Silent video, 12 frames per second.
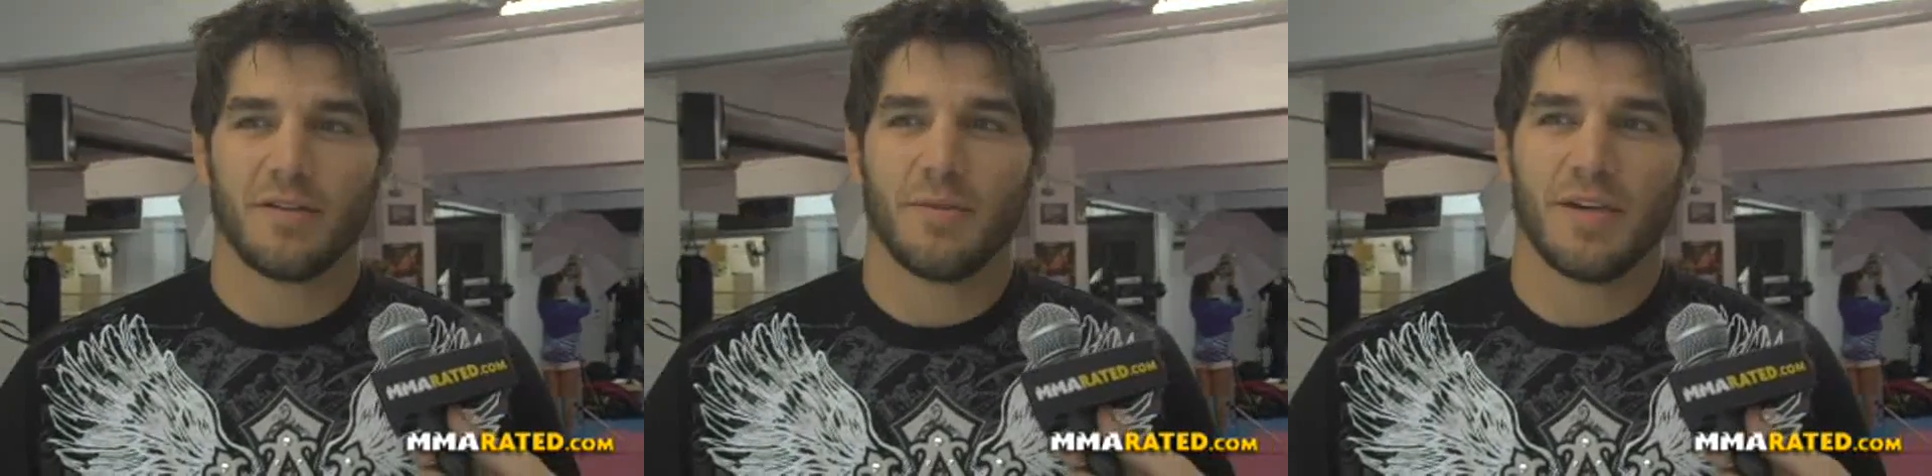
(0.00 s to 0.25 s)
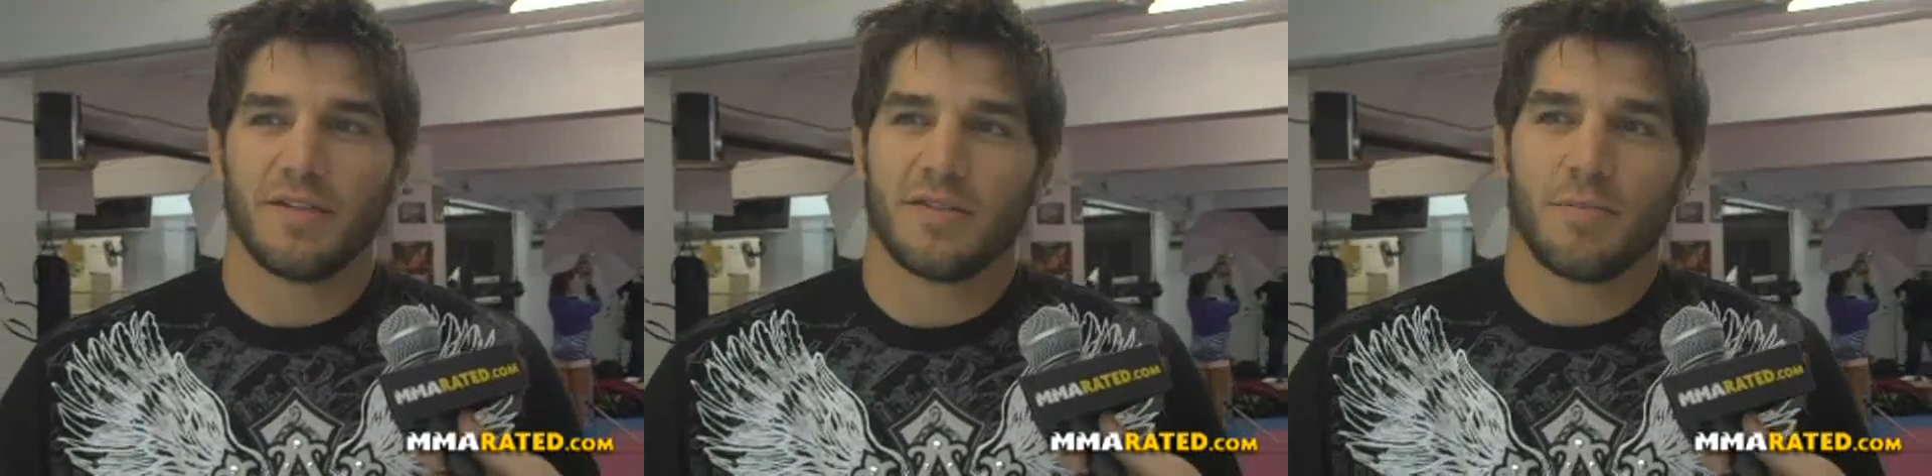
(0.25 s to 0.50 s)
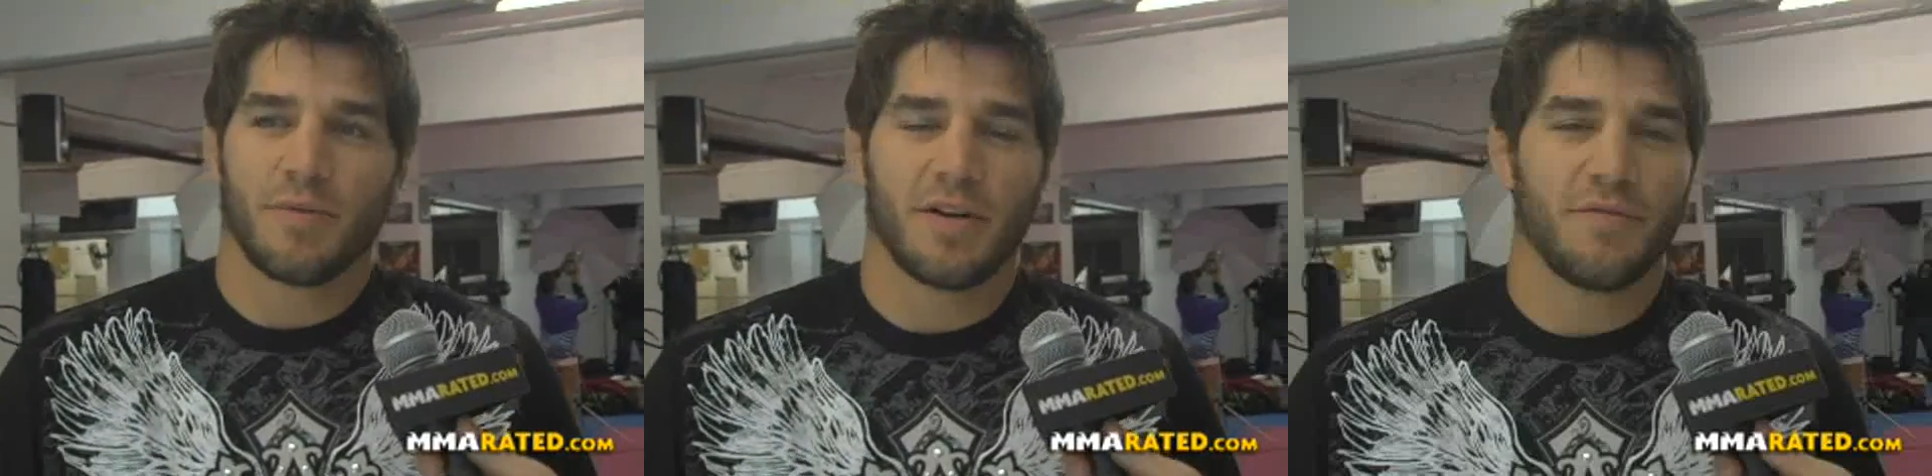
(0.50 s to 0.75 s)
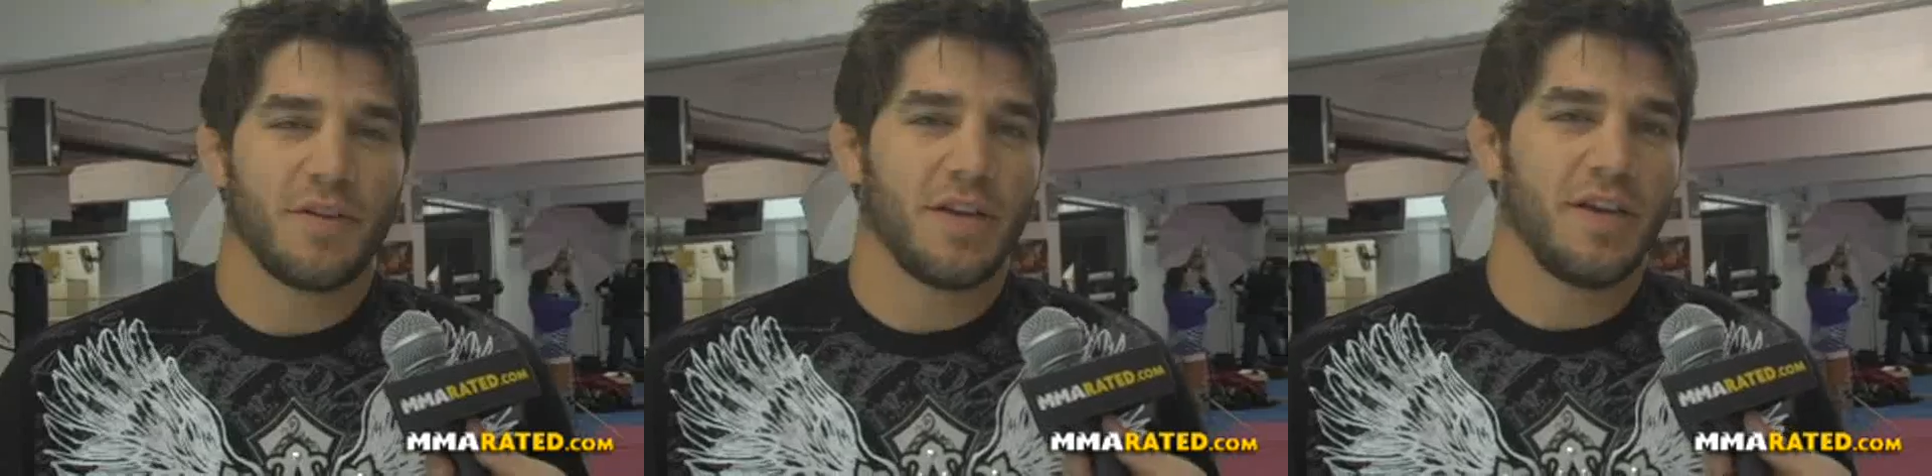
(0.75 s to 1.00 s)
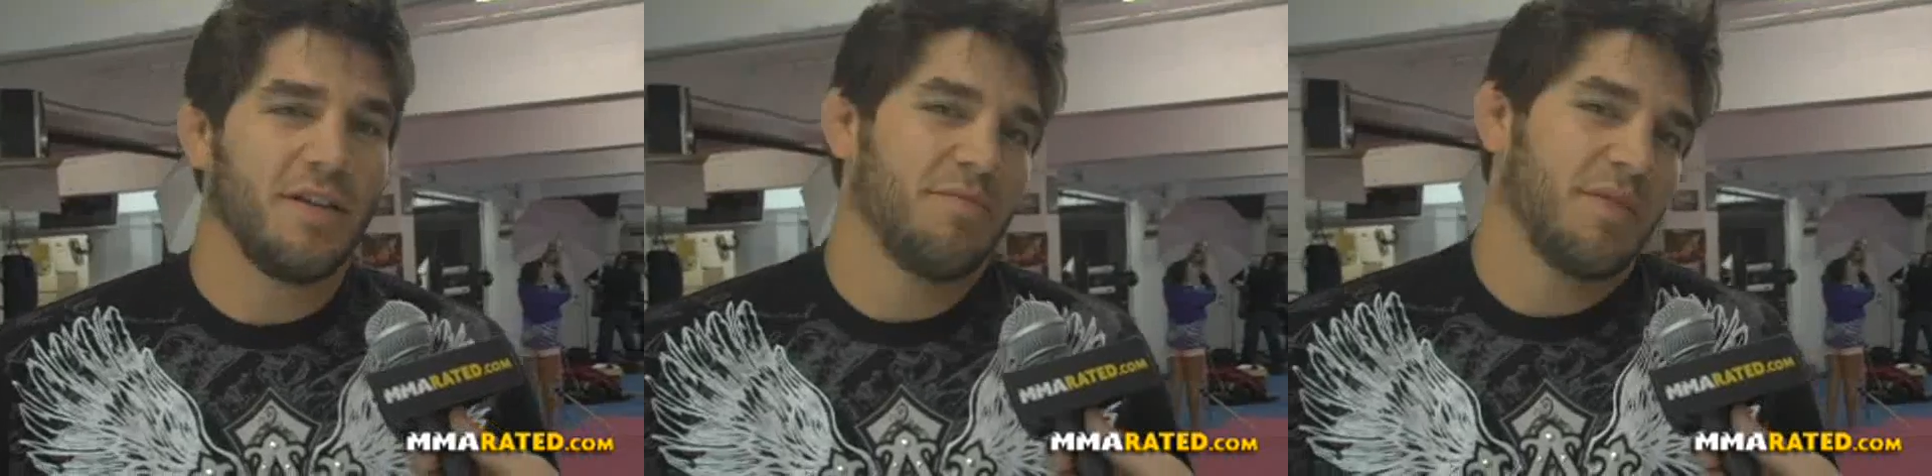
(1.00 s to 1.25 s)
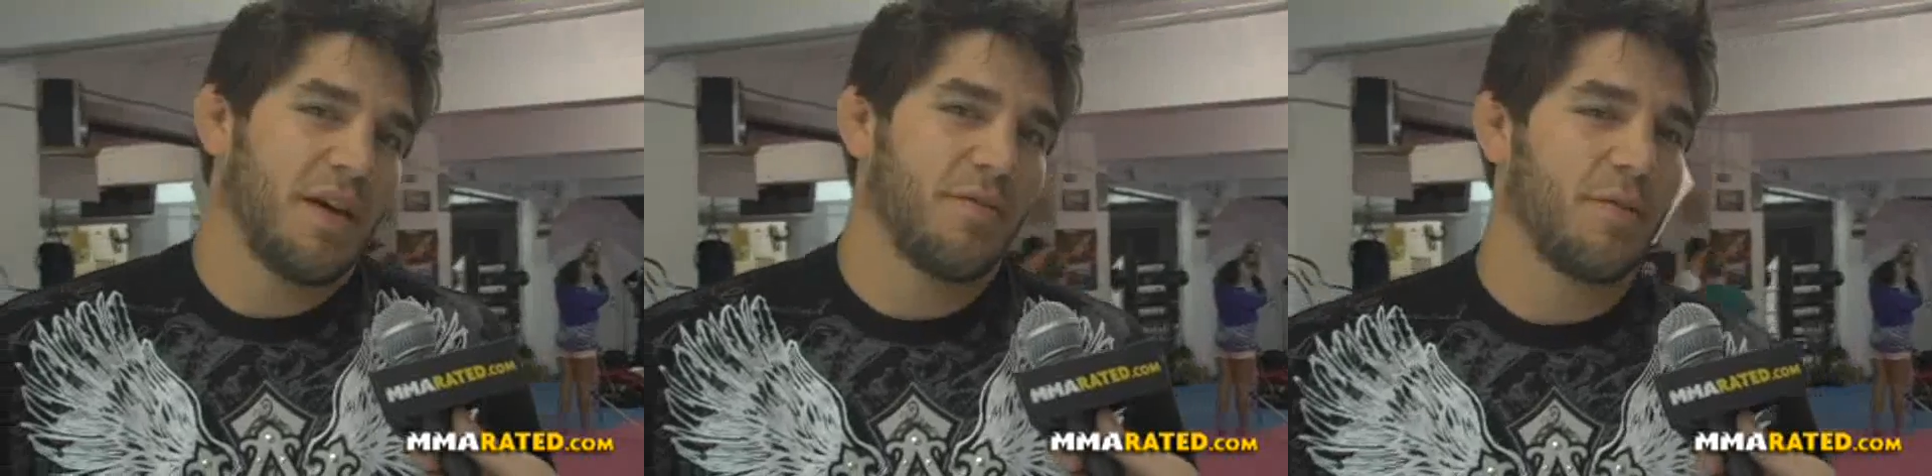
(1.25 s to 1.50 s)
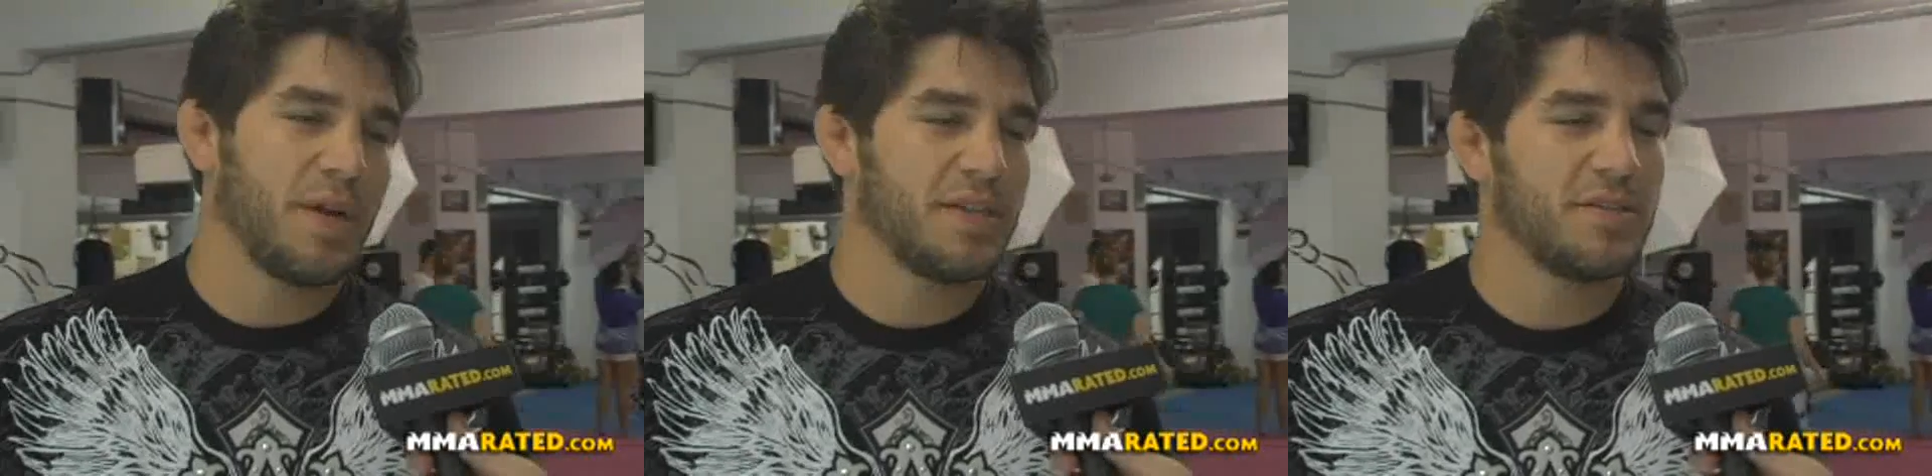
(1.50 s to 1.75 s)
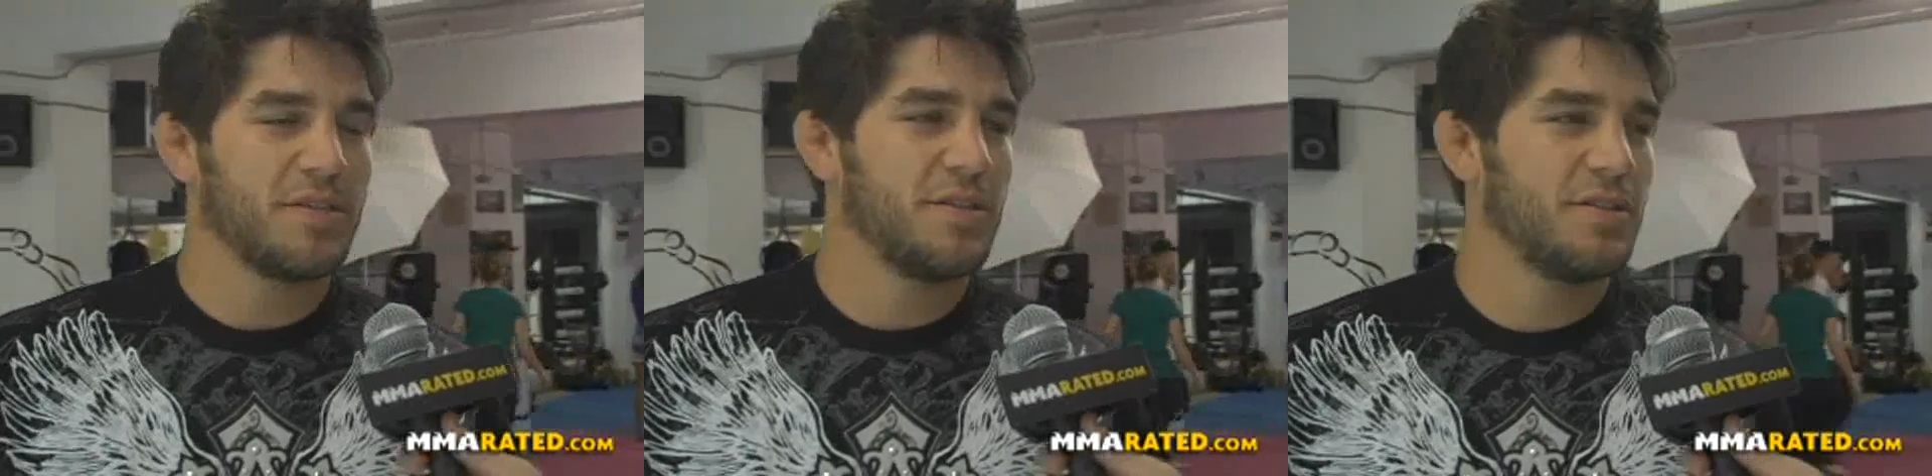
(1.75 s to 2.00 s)
But it's a part of the game.
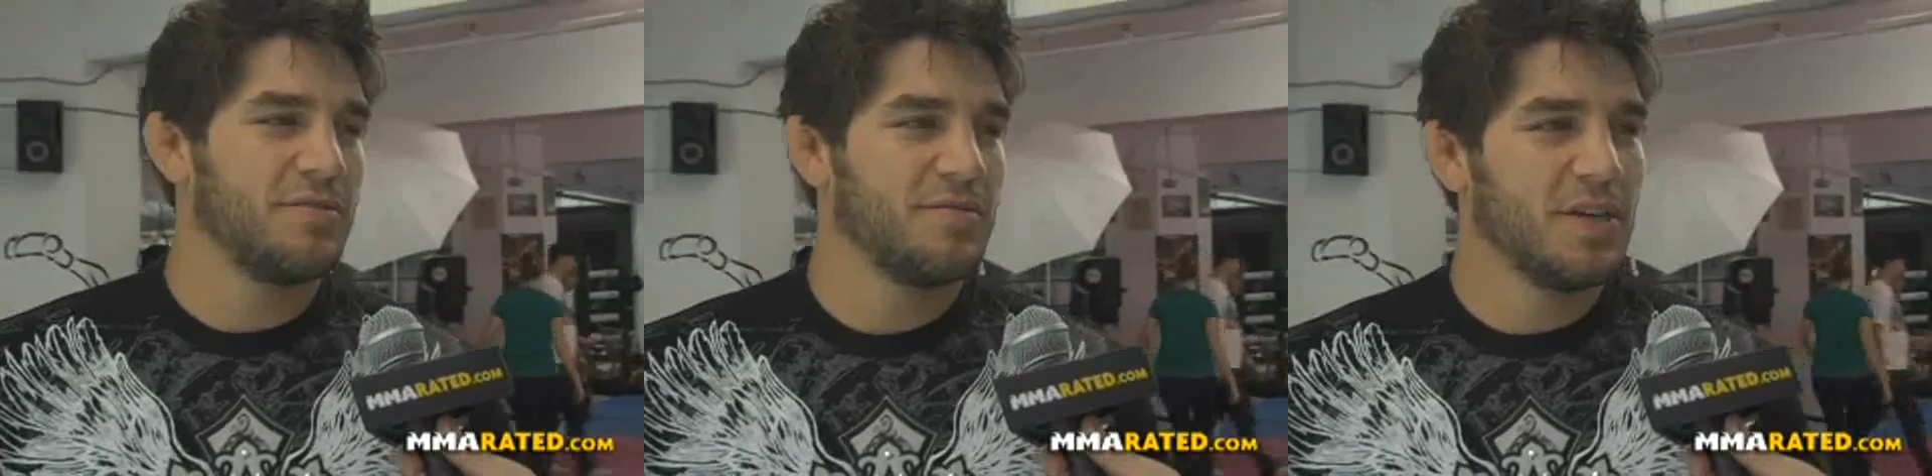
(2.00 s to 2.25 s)
Averex is a